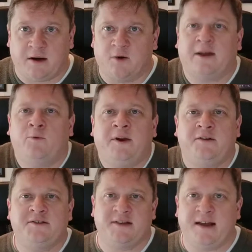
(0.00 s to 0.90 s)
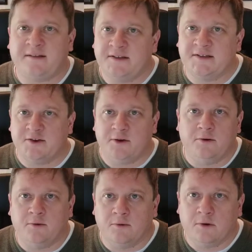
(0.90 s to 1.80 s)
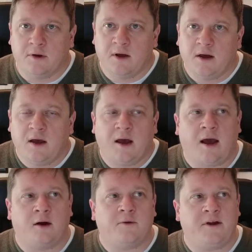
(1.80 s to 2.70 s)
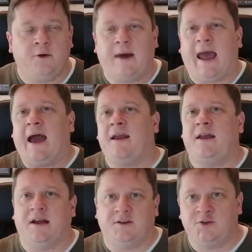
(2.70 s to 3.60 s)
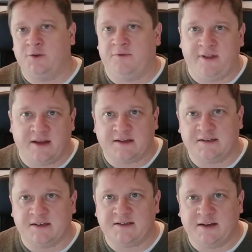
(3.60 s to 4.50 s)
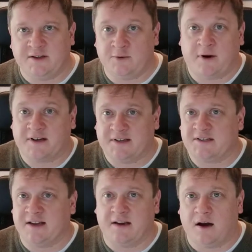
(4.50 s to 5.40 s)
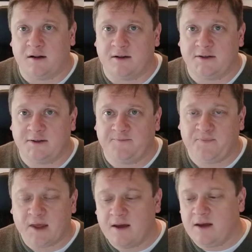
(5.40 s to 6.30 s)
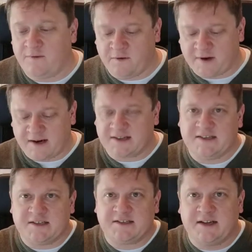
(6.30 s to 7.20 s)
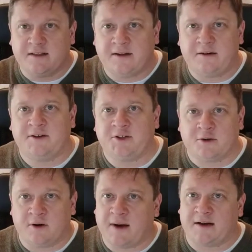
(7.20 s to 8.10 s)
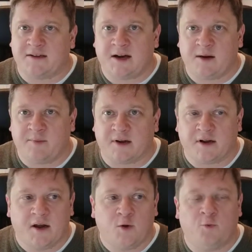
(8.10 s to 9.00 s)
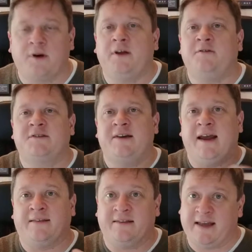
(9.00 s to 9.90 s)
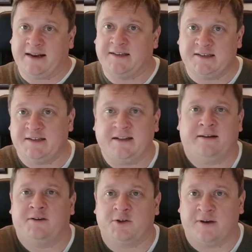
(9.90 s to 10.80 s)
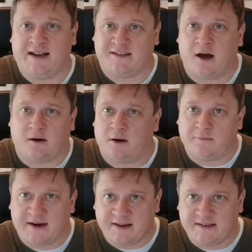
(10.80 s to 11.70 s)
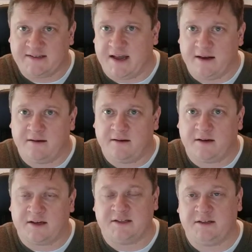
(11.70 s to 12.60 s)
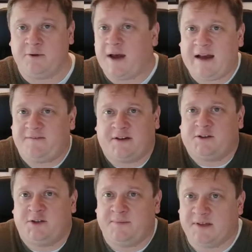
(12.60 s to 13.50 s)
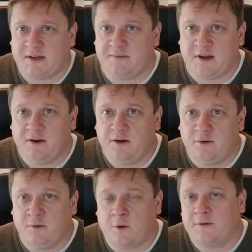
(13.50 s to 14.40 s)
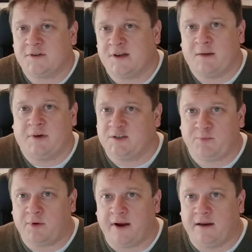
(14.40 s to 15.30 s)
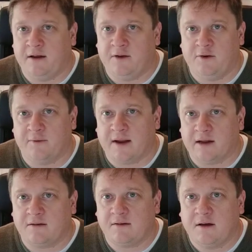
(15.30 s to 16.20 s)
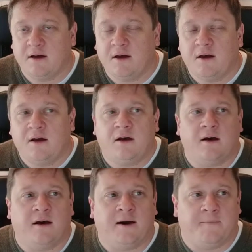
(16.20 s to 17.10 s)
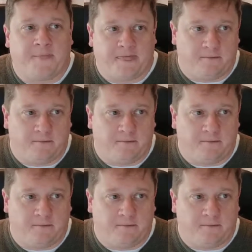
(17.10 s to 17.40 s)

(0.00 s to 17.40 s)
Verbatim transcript: about, okay, what are you saying that is new? How are you adding to the existing to our existing knowledge? If you've got an existing literature about a topic, what are you saying that that existing literature has not already said? Because you have to contribute something new, or there's not much point in doing it. Um,